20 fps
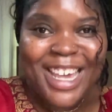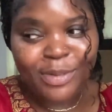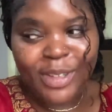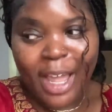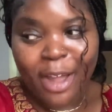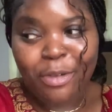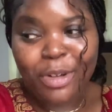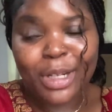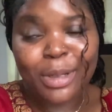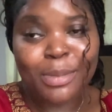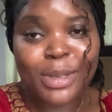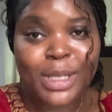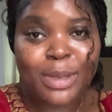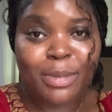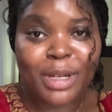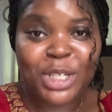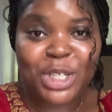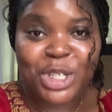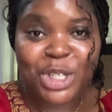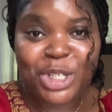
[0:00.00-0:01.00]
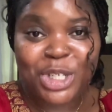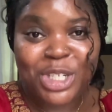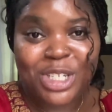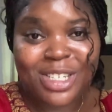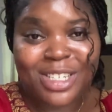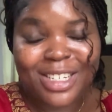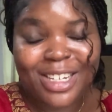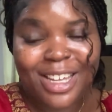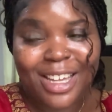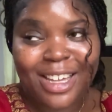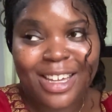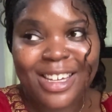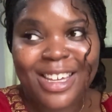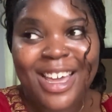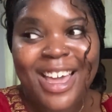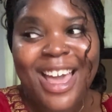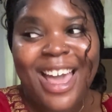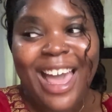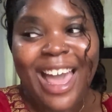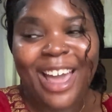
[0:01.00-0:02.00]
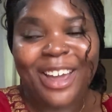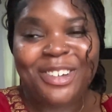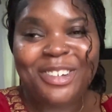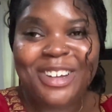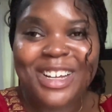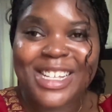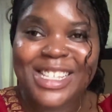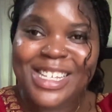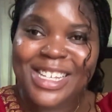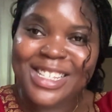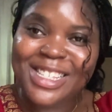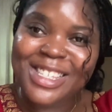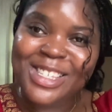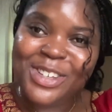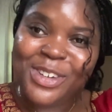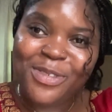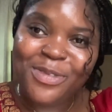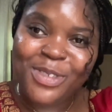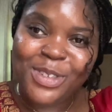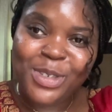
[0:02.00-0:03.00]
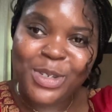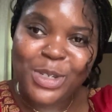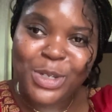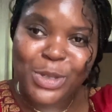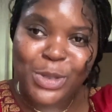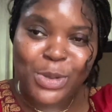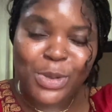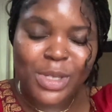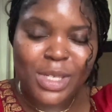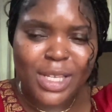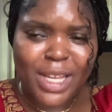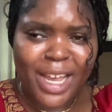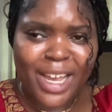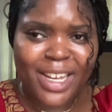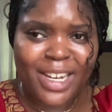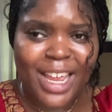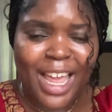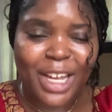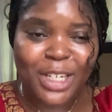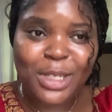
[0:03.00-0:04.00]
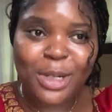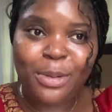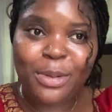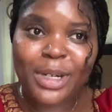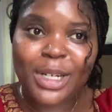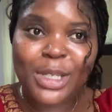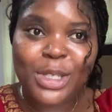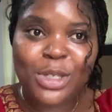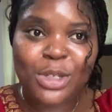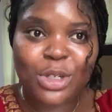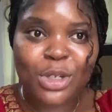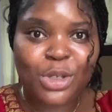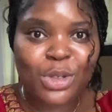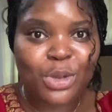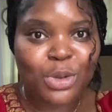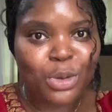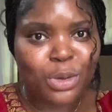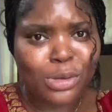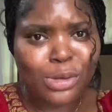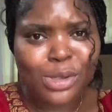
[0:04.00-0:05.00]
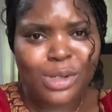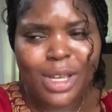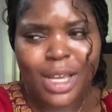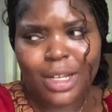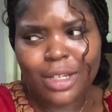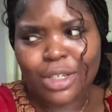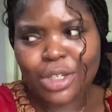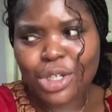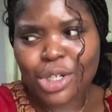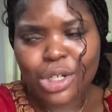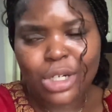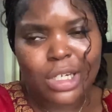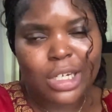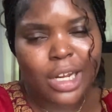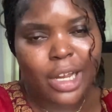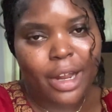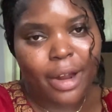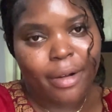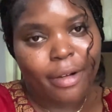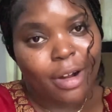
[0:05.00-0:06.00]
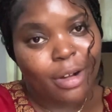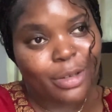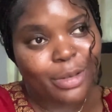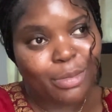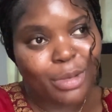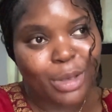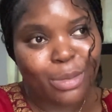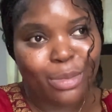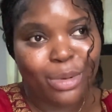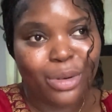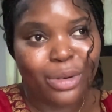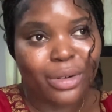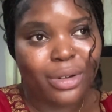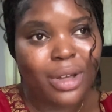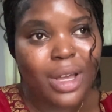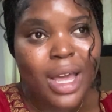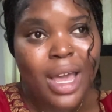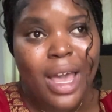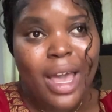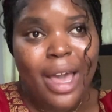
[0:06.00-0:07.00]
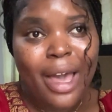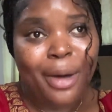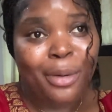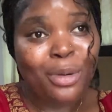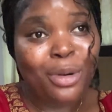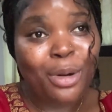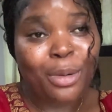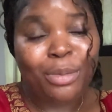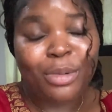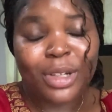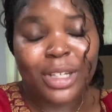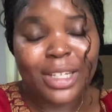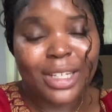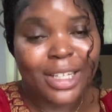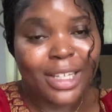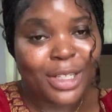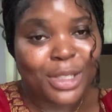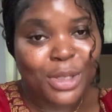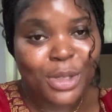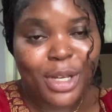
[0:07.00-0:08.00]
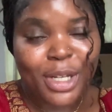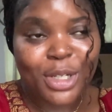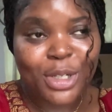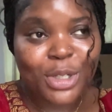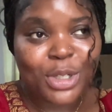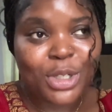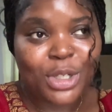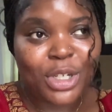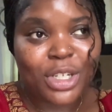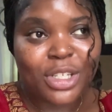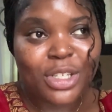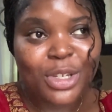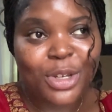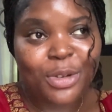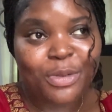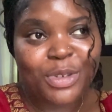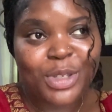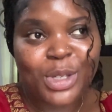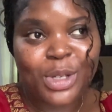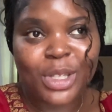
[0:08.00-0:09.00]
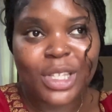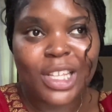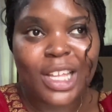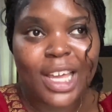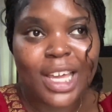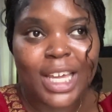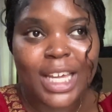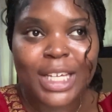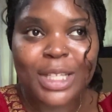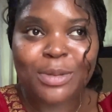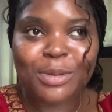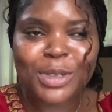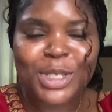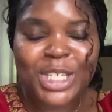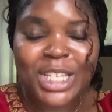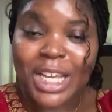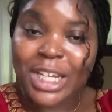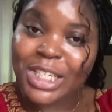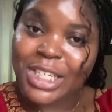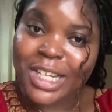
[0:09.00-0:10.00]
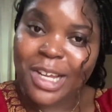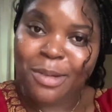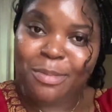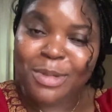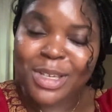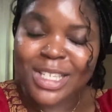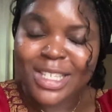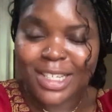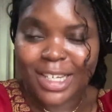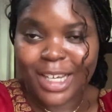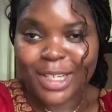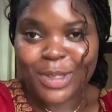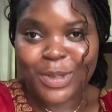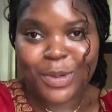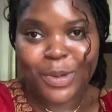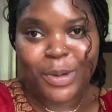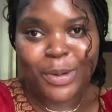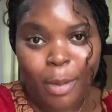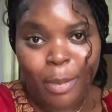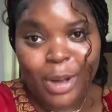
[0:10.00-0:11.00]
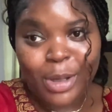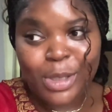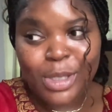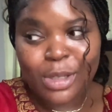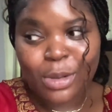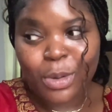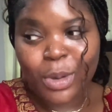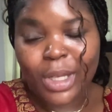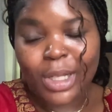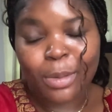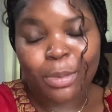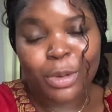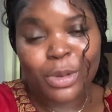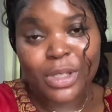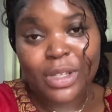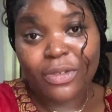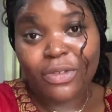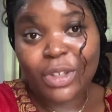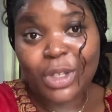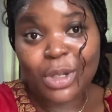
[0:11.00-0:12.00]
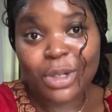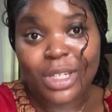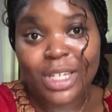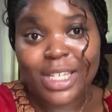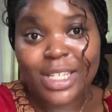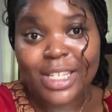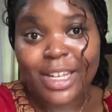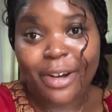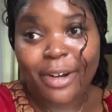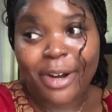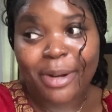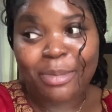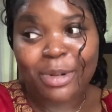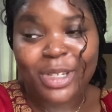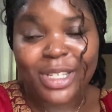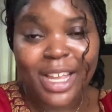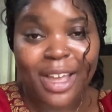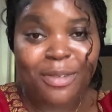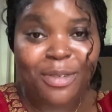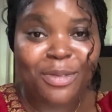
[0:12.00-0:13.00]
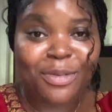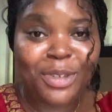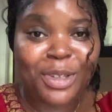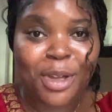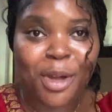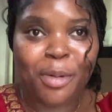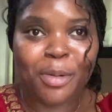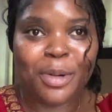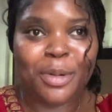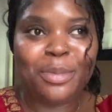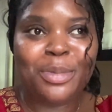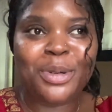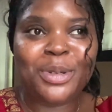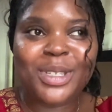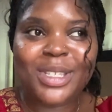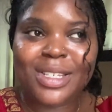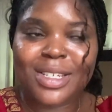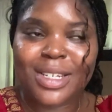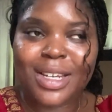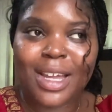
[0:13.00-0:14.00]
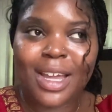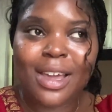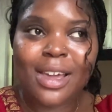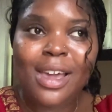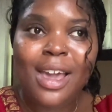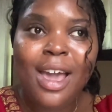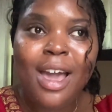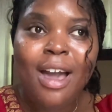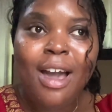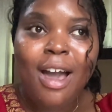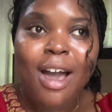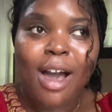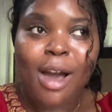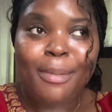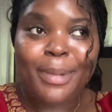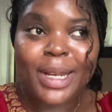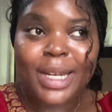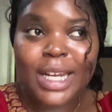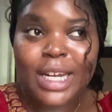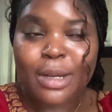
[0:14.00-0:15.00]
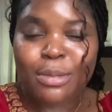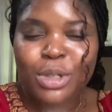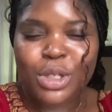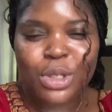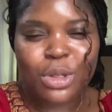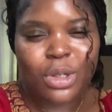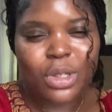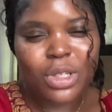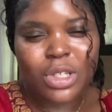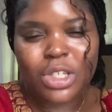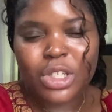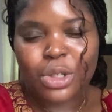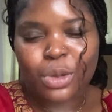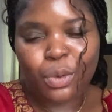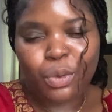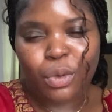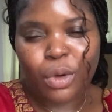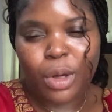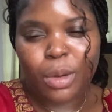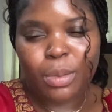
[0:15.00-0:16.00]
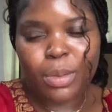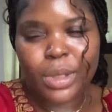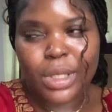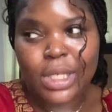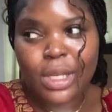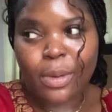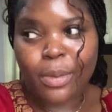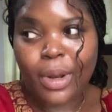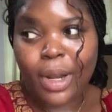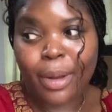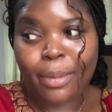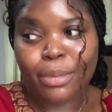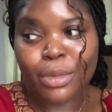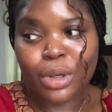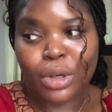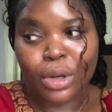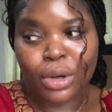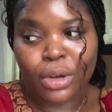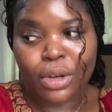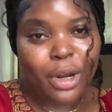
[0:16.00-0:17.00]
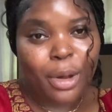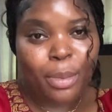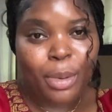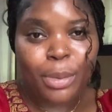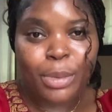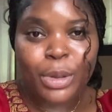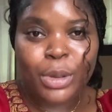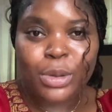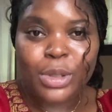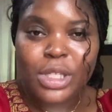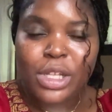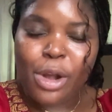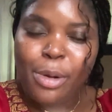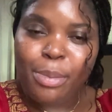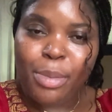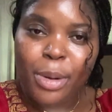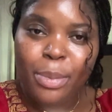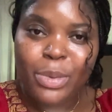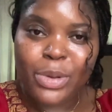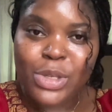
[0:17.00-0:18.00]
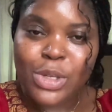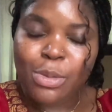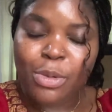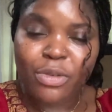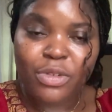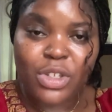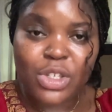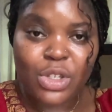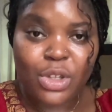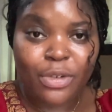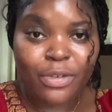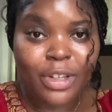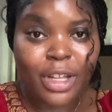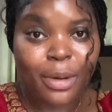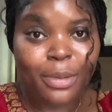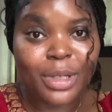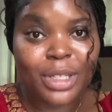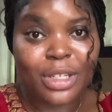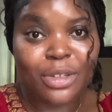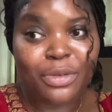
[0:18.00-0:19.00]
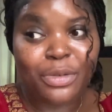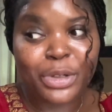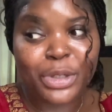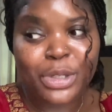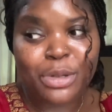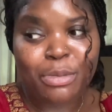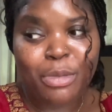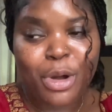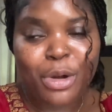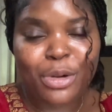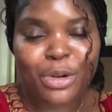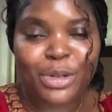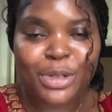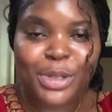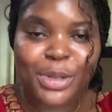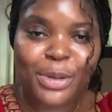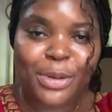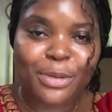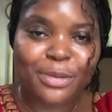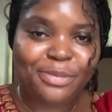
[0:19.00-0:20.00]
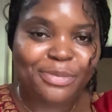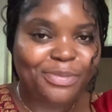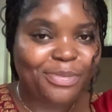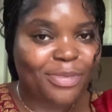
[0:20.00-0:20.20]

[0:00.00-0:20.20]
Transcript: I really missed my church today. I couldn't attend service, which was so sad. I actually wanted to just go to any church like around me, but I woke up really late, so I just joined service online, which was actually amazing as well. I'm about to quickly post a video on Instagram because I have a video I want to post today, um and then I'm just going to chill for a bit, and when I'm done I'll probably go start prepping some of the stuff that we need for tomorrow. So